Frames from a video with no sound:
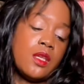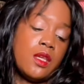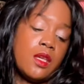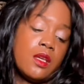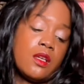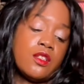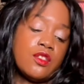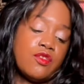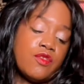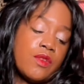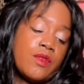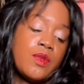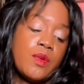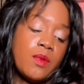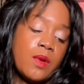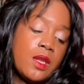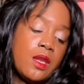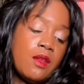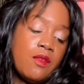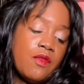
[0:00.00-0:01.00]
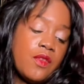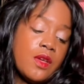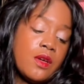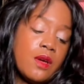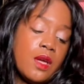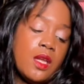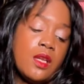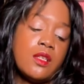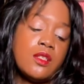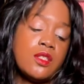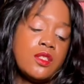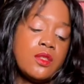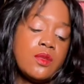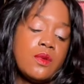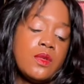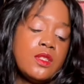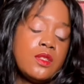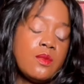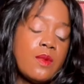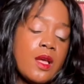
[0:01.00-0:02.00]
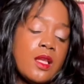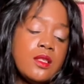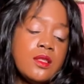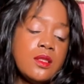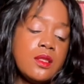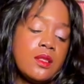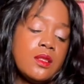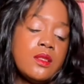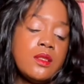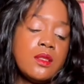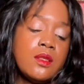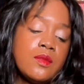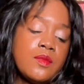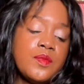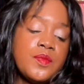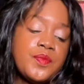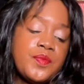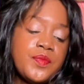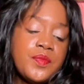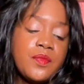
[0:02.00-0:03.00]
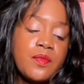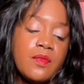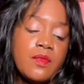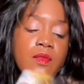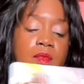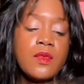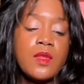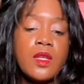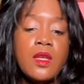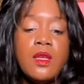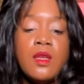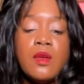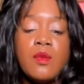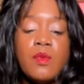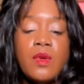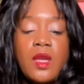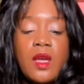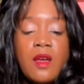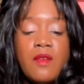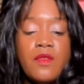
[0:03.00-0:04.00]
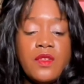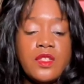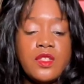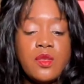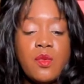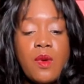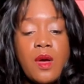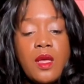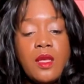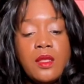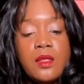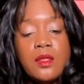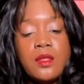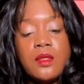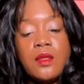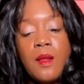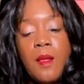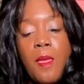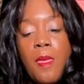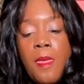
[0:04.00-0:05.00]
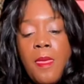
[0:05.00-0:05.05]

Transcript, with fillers: They can't control the way they feel. Eight of Swords. Why is this? We have it twice.